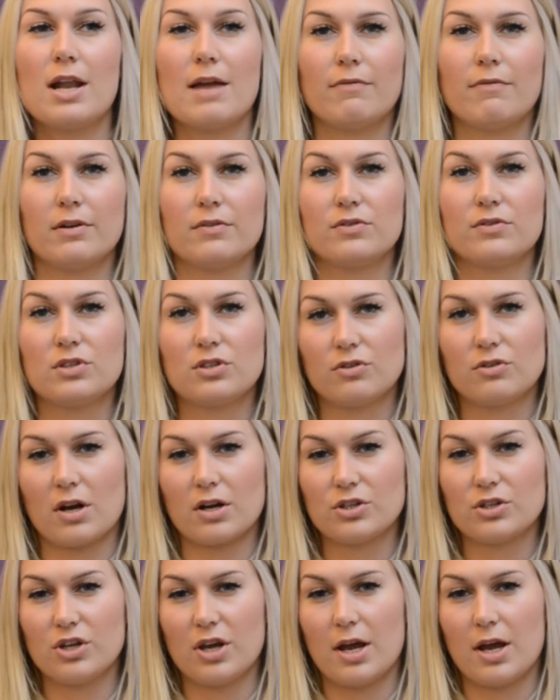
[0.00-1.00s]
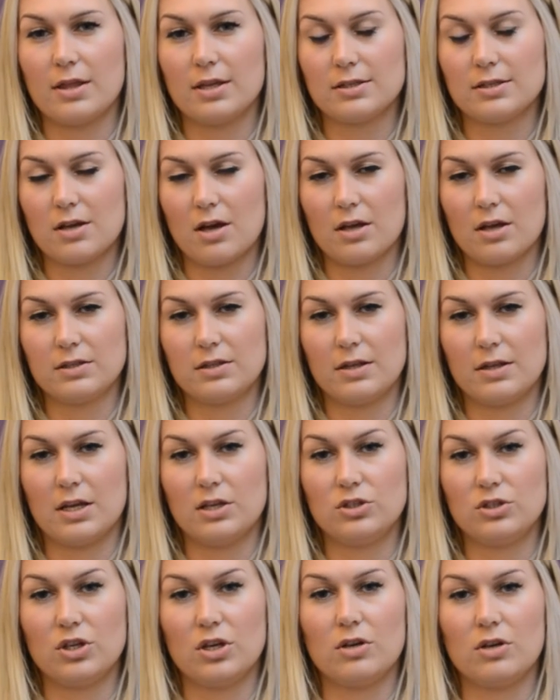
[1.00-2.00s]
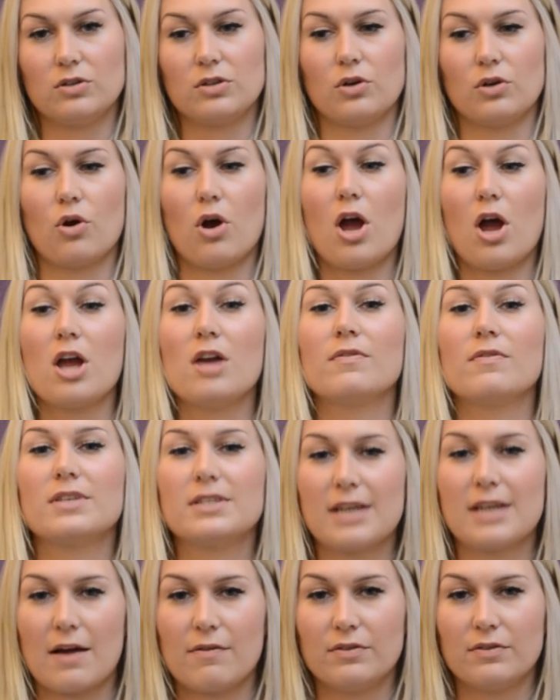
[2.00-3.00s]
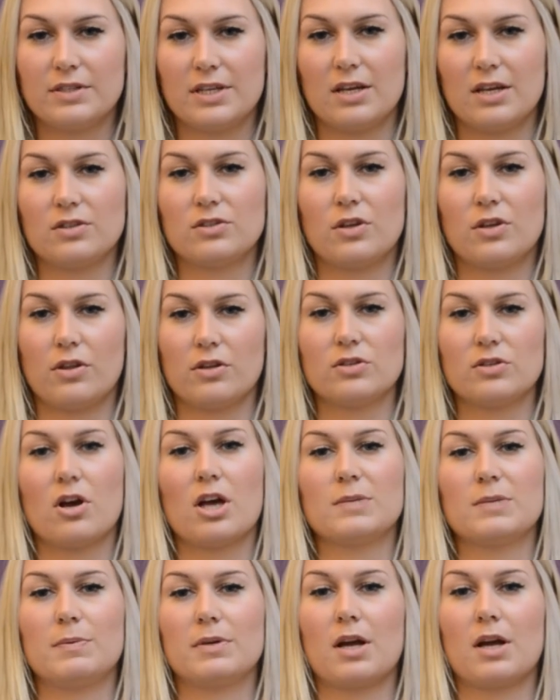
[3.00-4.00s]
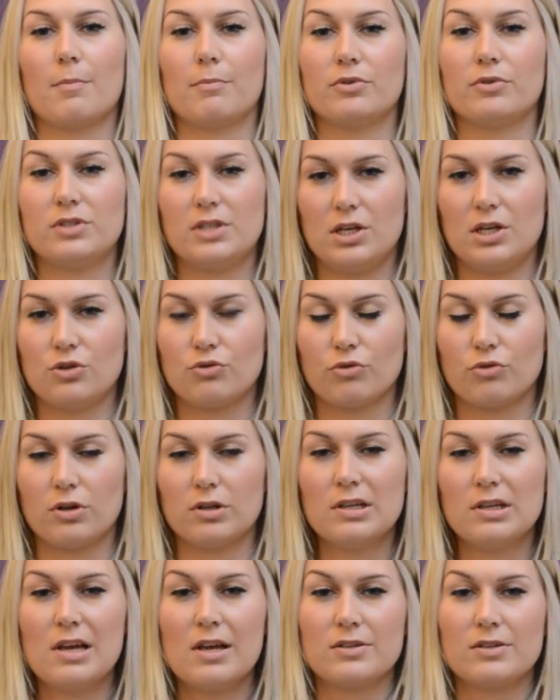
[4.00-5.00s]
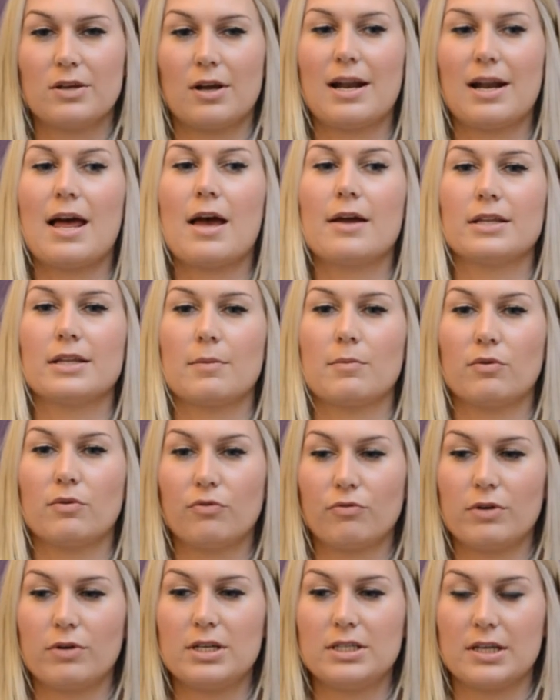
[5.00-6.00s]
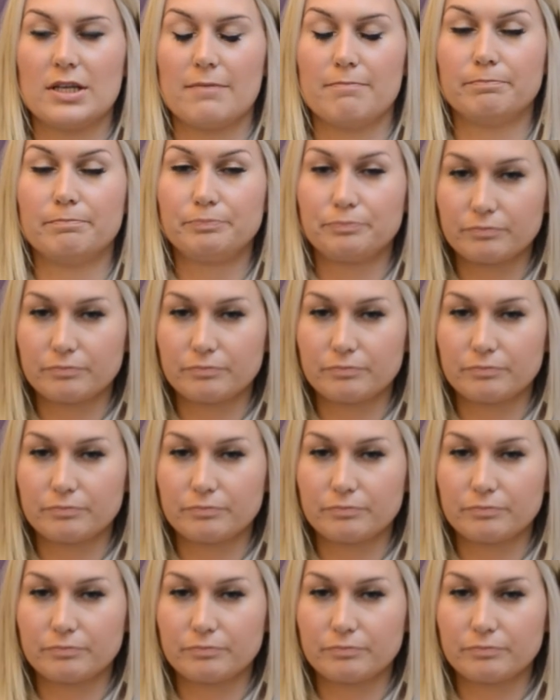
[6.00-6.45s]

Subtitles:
level of structure in the tasks that they do, so not over scaffolding so the tasks become procedural, so allowing them the freedom